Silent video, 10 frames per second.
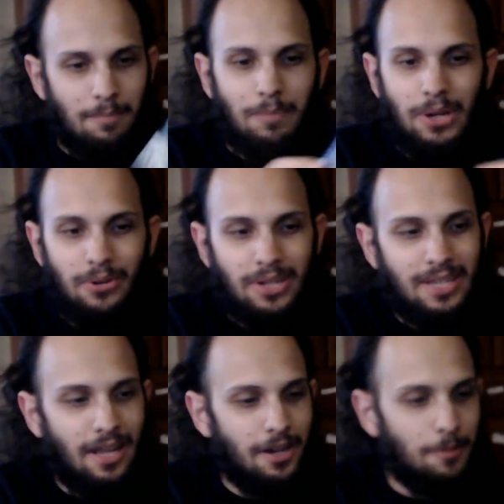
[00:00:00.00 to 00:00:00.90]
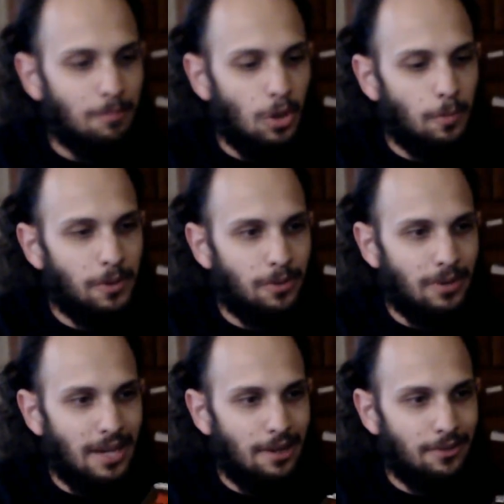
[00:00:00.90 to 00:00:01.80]
Barry kind of moping
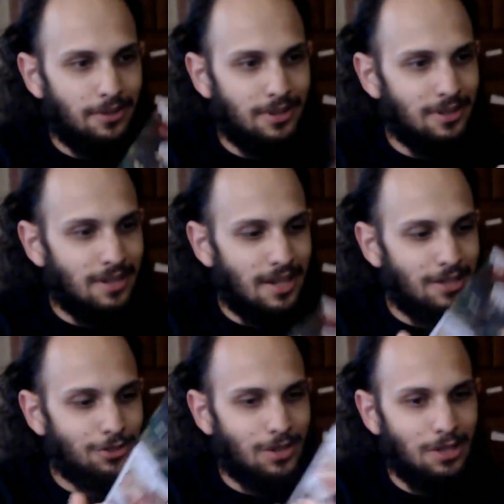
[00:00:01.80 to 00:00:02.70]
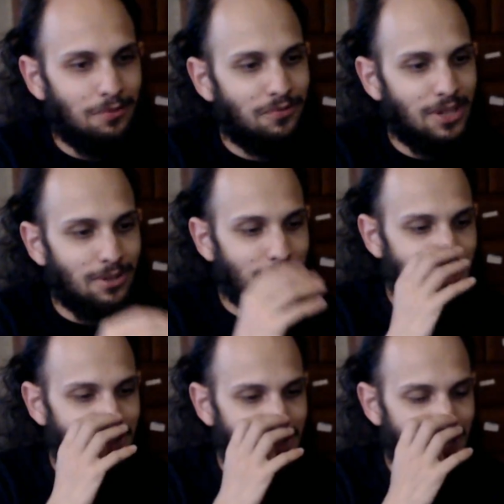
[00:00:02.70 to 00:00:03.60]
around and trying to figure
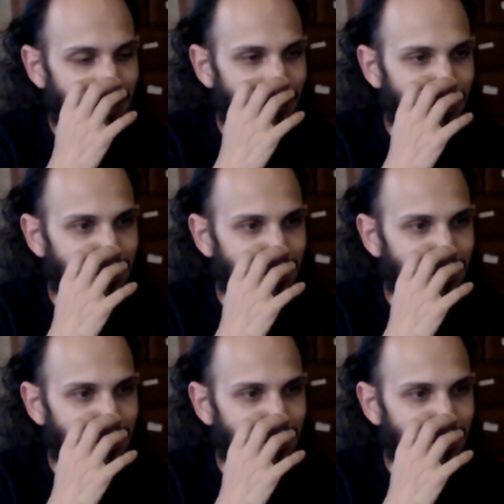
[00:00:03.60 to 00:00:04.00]
things out.